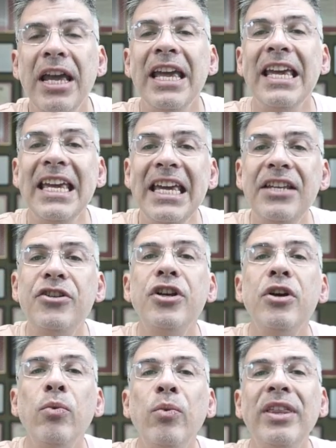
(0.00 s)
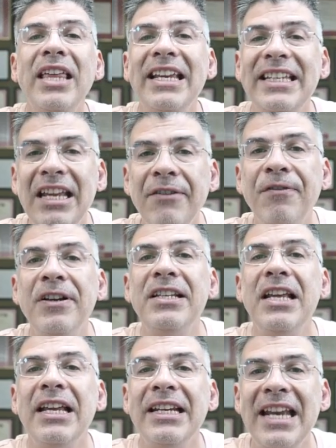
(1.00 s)
each with a different
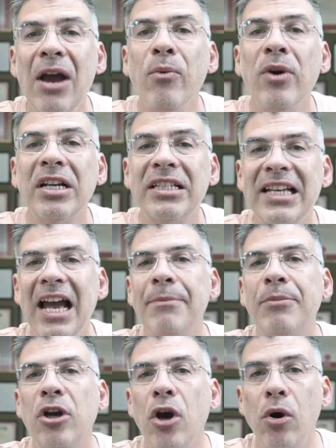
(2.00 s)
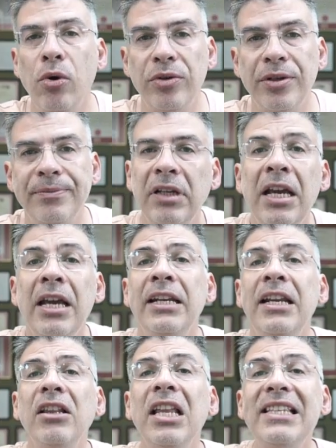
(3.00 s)
network type code.
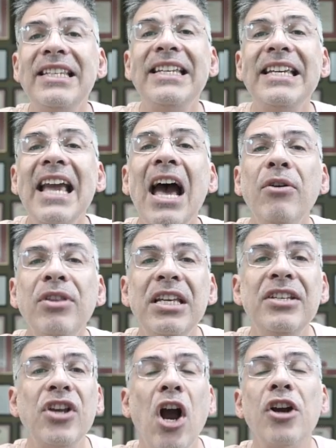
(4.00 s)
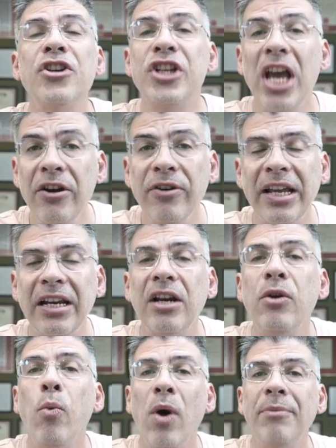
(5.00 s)
Now let's see how these are
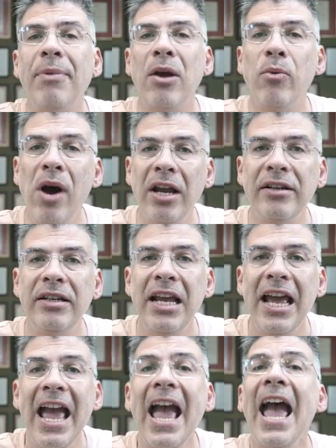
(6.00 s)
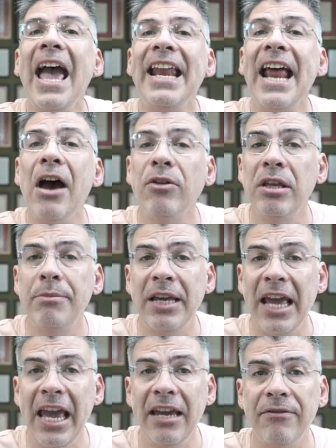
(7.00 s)
generated one by one and how they
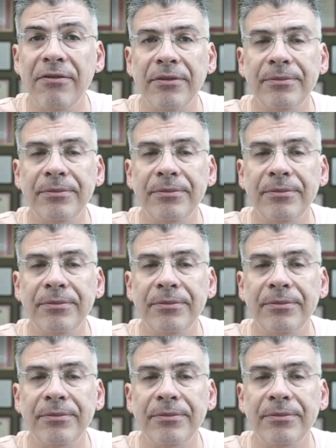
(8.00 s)
behave.